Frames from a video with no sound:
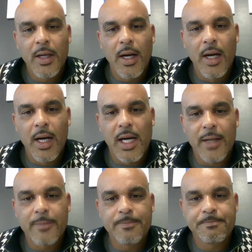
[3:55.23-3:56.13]

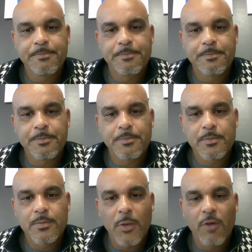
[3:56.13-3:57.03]

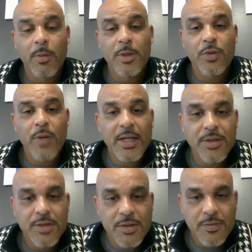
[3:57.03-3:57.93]
from a
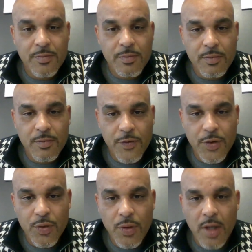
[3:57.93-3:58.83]
director's
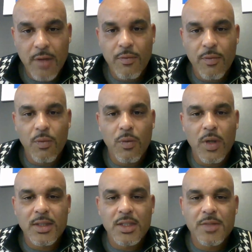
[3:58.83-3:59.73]
view of what these